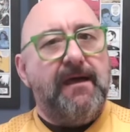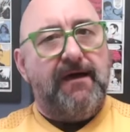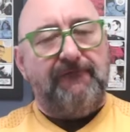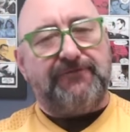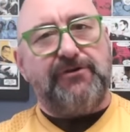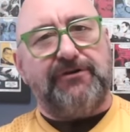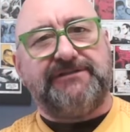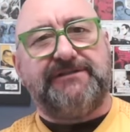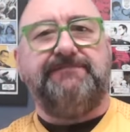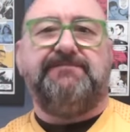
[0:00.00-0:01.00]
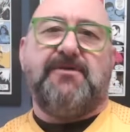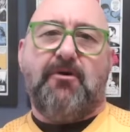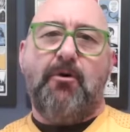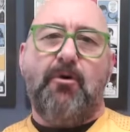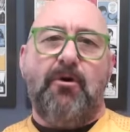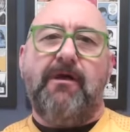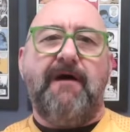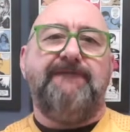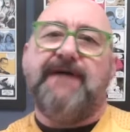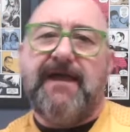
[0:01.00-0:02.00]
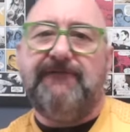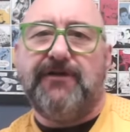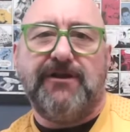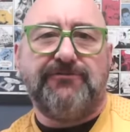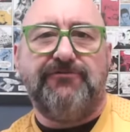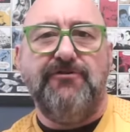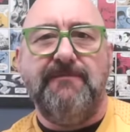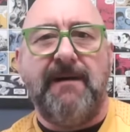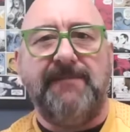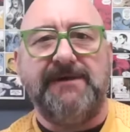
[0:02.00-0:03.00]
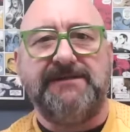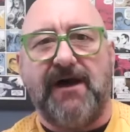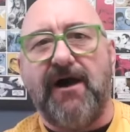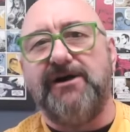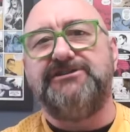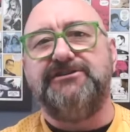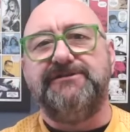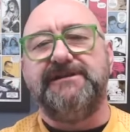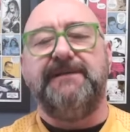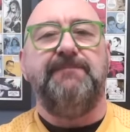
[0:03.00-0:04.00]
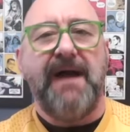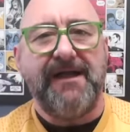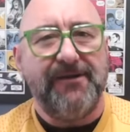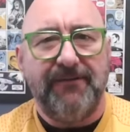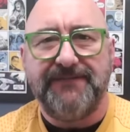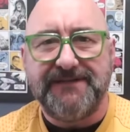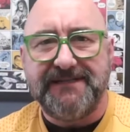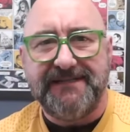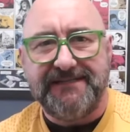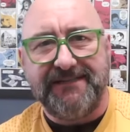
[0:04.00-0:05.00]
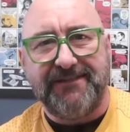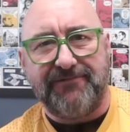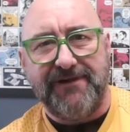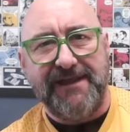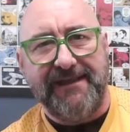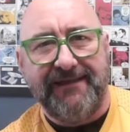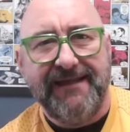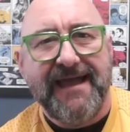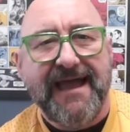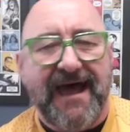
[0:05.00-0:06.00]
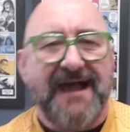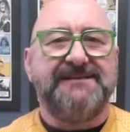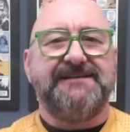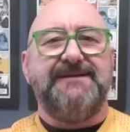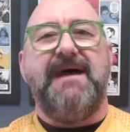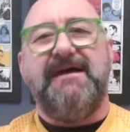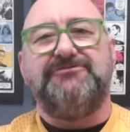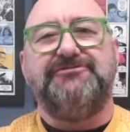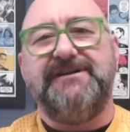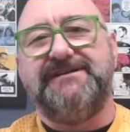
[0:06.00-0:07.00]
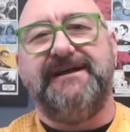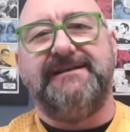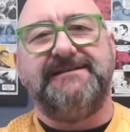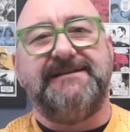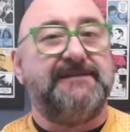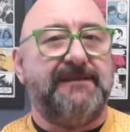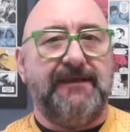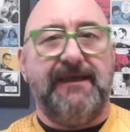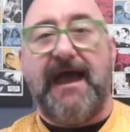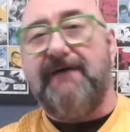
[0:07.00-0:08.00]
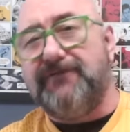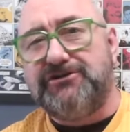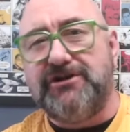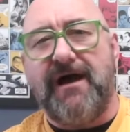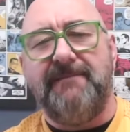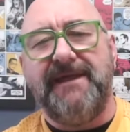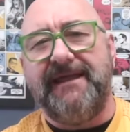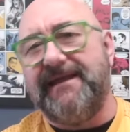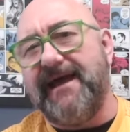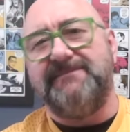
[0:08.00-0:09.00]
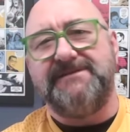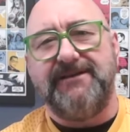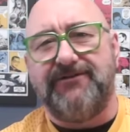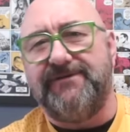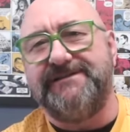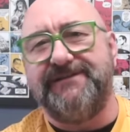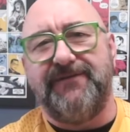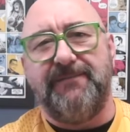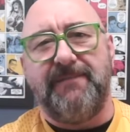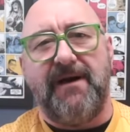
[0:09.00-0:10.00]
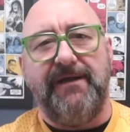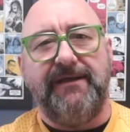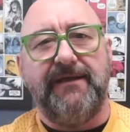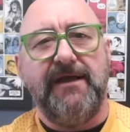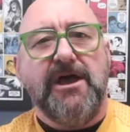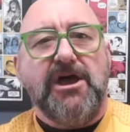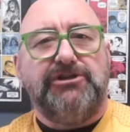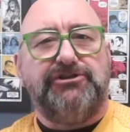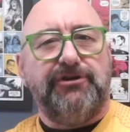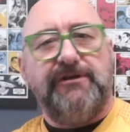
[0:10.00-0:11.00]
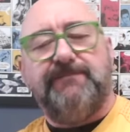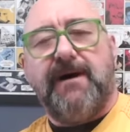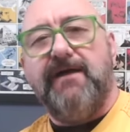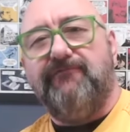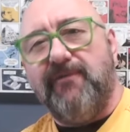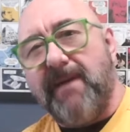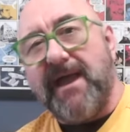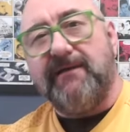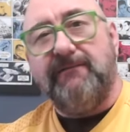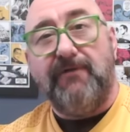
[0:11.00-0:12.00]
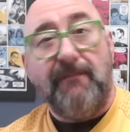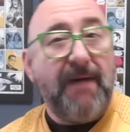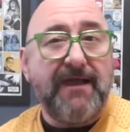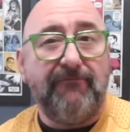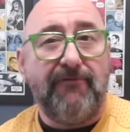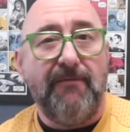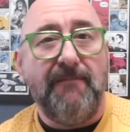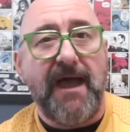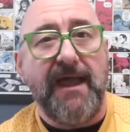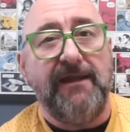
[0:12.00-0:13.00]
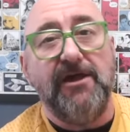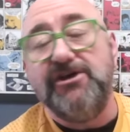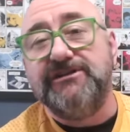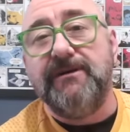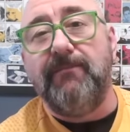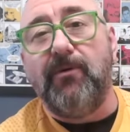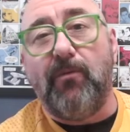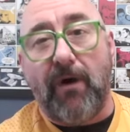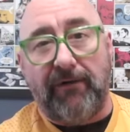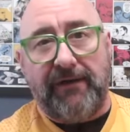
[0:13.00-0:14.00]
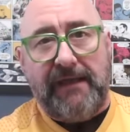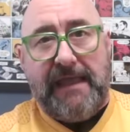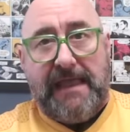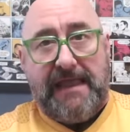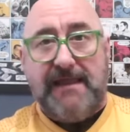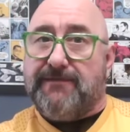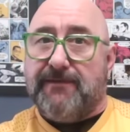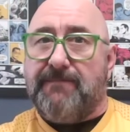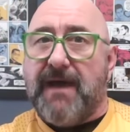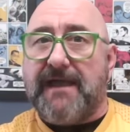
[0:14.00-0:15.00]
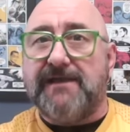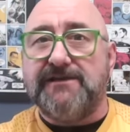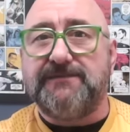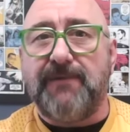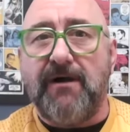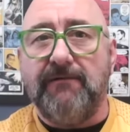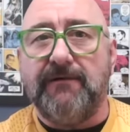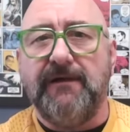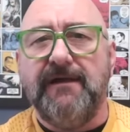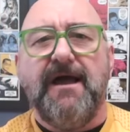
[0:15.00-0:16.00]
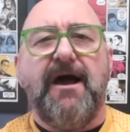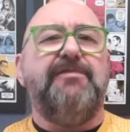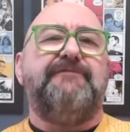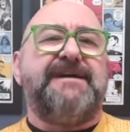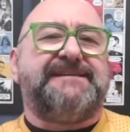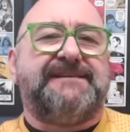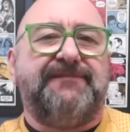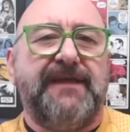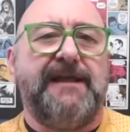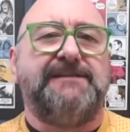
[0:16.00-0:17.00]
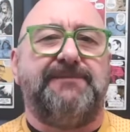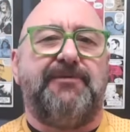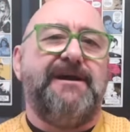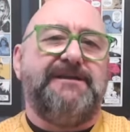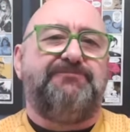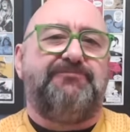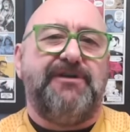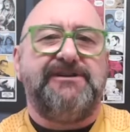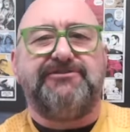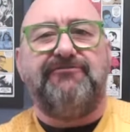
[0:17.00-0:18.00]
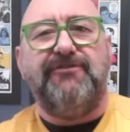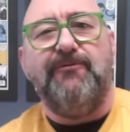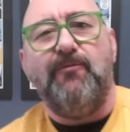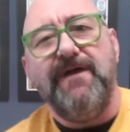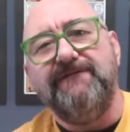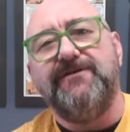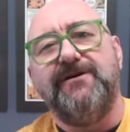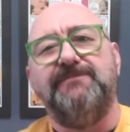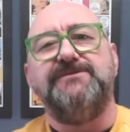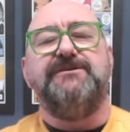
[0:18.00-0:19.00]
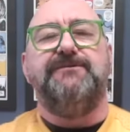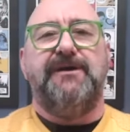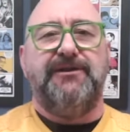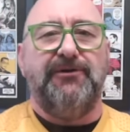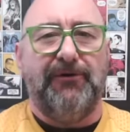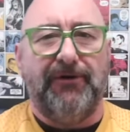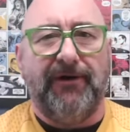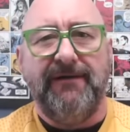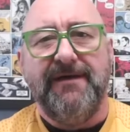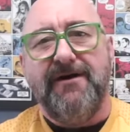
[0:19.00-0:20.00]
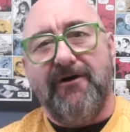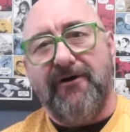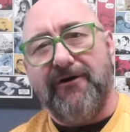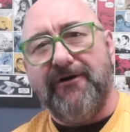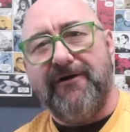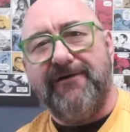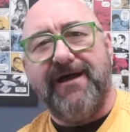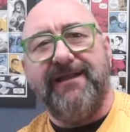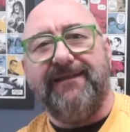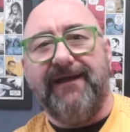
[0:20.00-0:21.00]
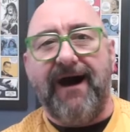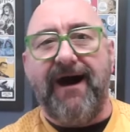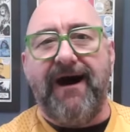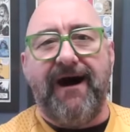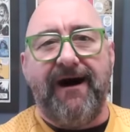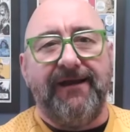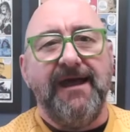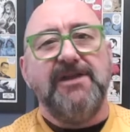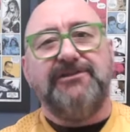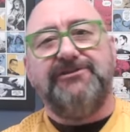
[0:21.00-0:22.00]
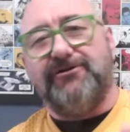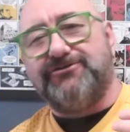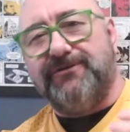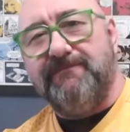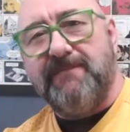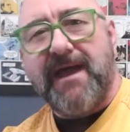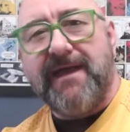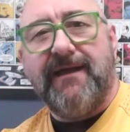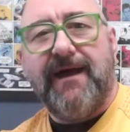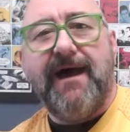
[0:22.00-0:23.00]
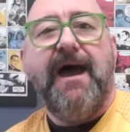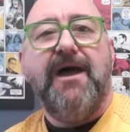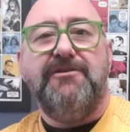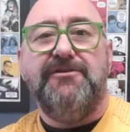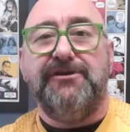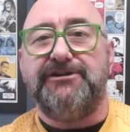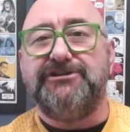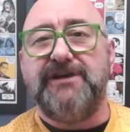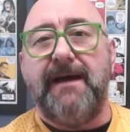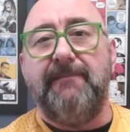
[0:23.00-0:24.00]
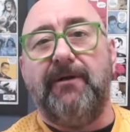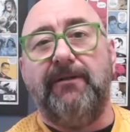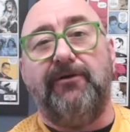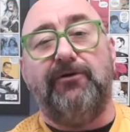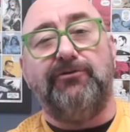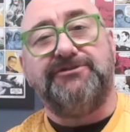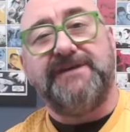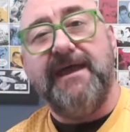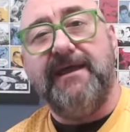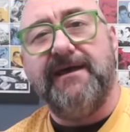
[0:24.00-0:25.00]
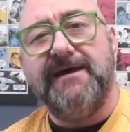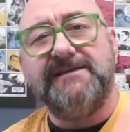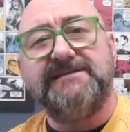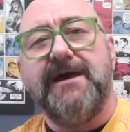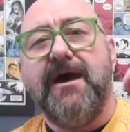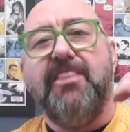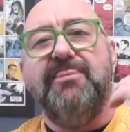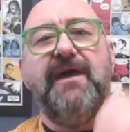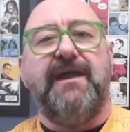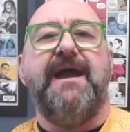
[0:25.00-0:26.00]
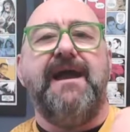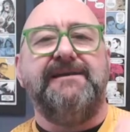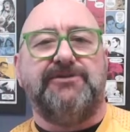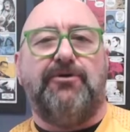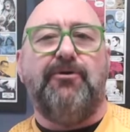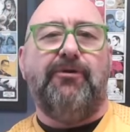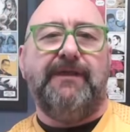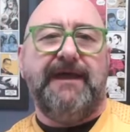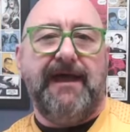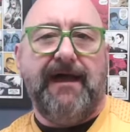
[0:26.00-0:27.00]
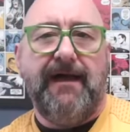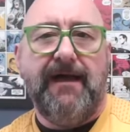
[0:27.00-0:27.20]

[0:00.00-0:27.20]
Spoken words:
Of course, all our favourite crew members are suiting back up for Season 3. Anson Mount returns as the ever-charming Captain Christopher Pike, joined by Rebecca Romaine as Number 1, Ethan Peck as Spock, and the rest of the Enterprise bridge crew we've come to adore. Uhura, La'an, Dr. Mbenga, Nurse Chapel, Ortegas, the gang's all here.